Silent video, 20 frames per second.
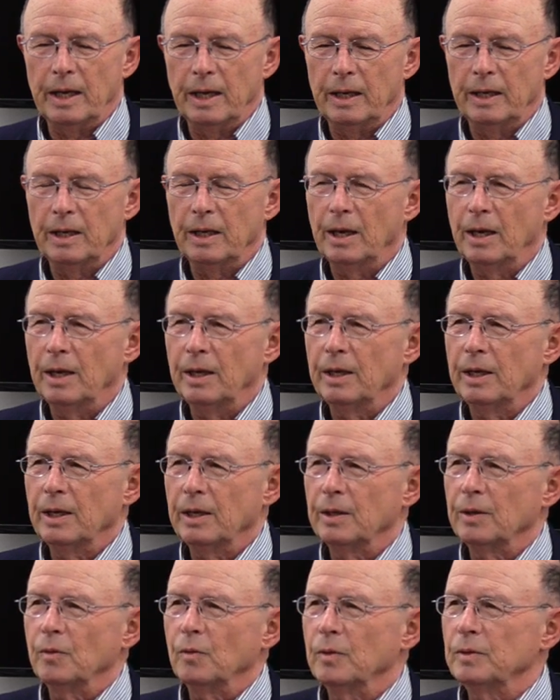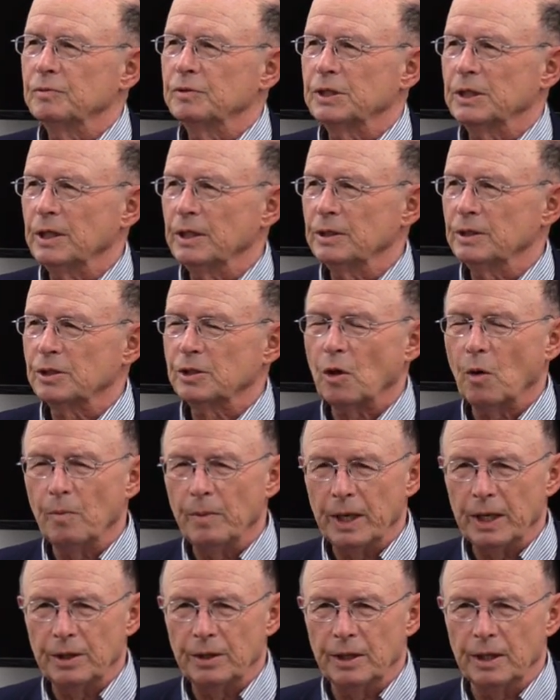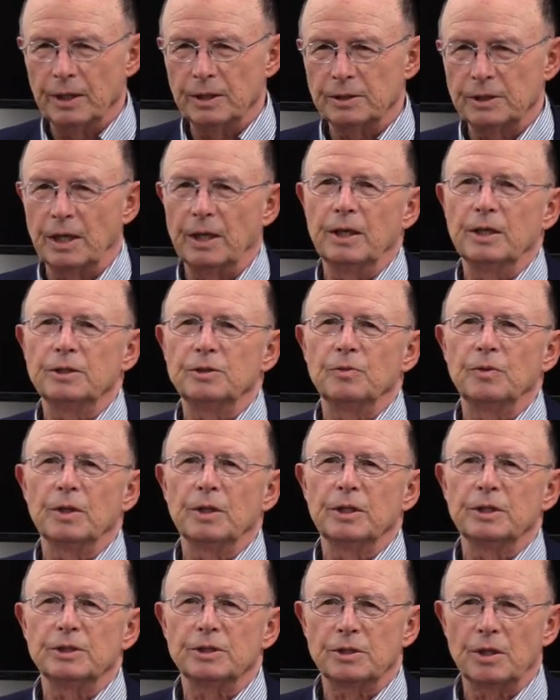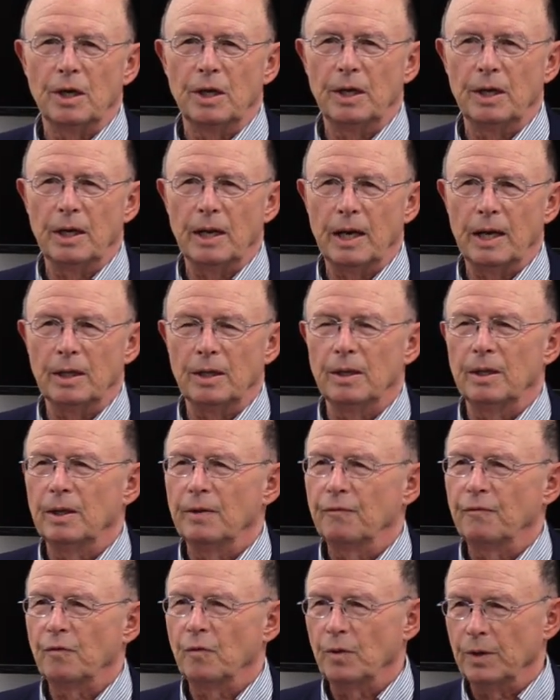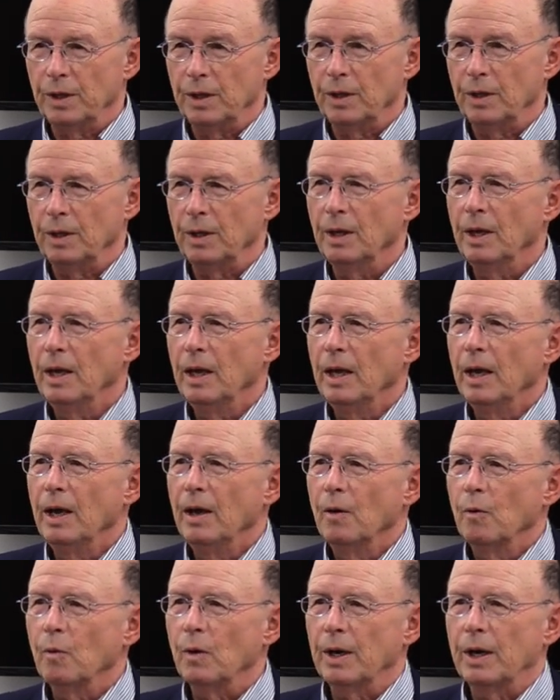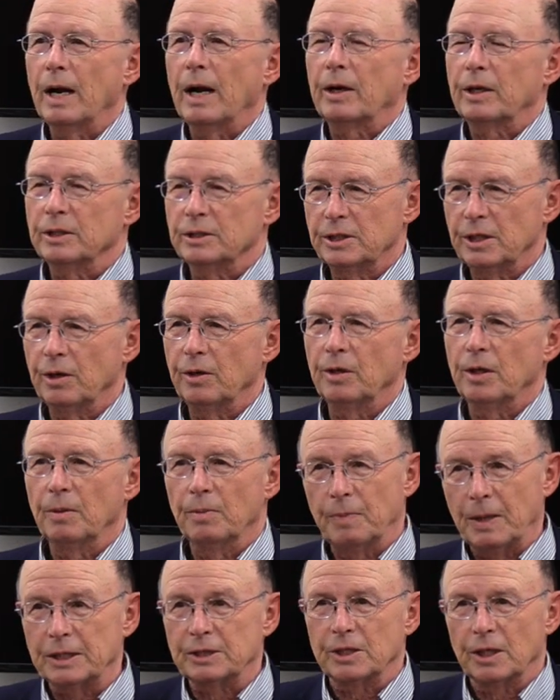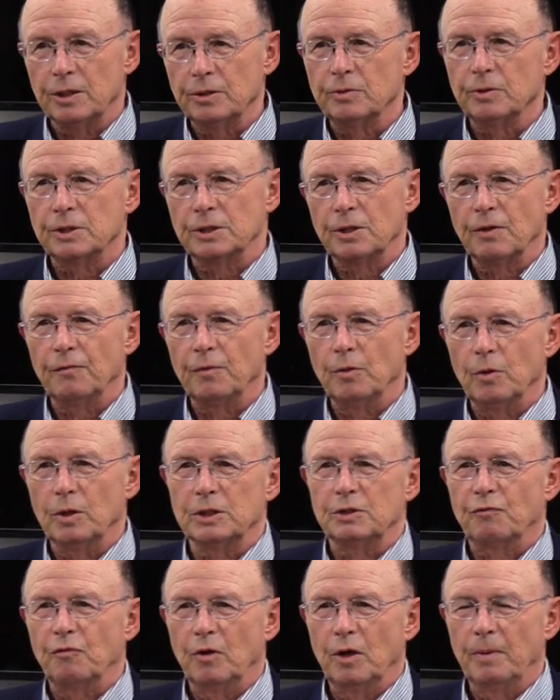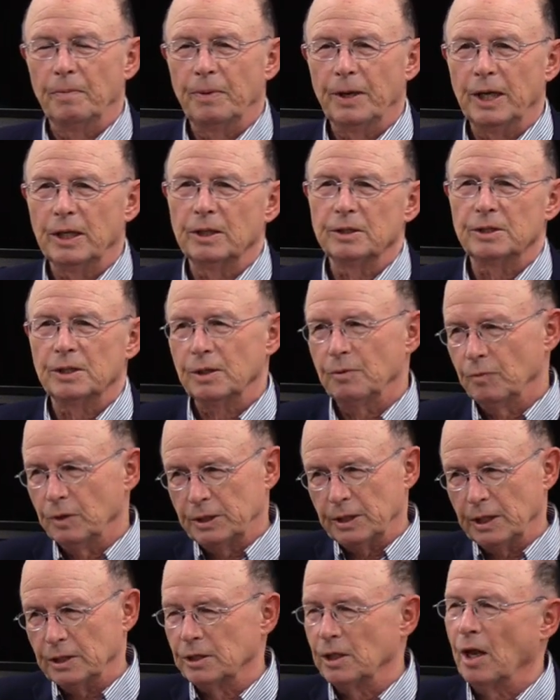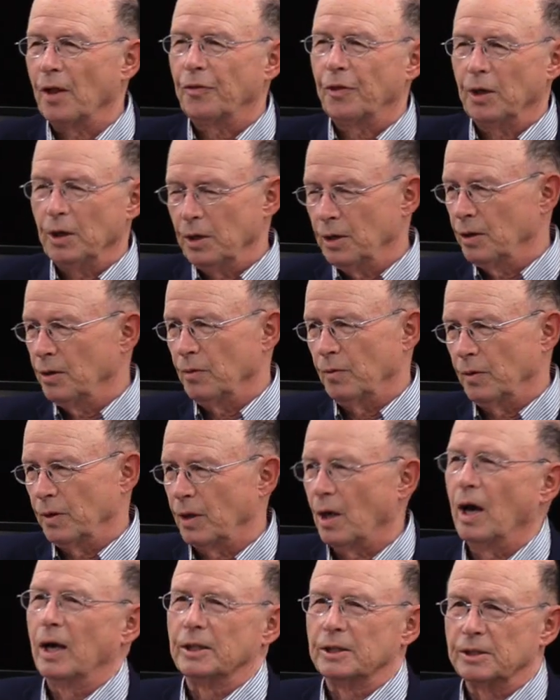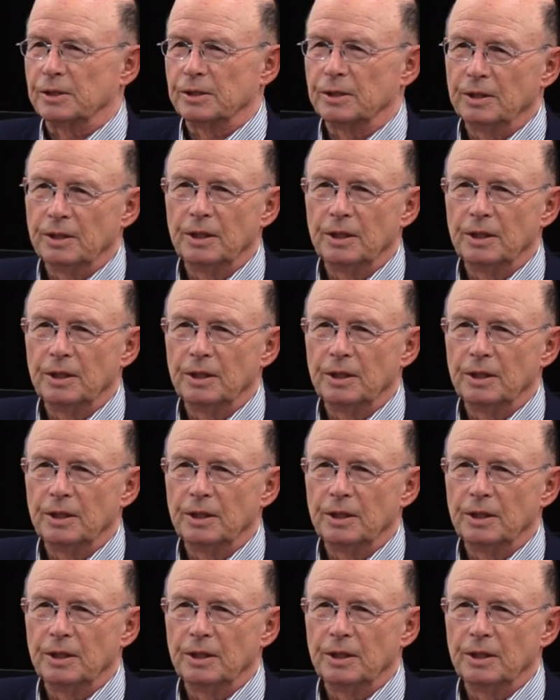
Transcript: and uh, we've seen so many things that Israel has done for the what are considered the best interests of U.S. foreign policy, which has nothing to do with us.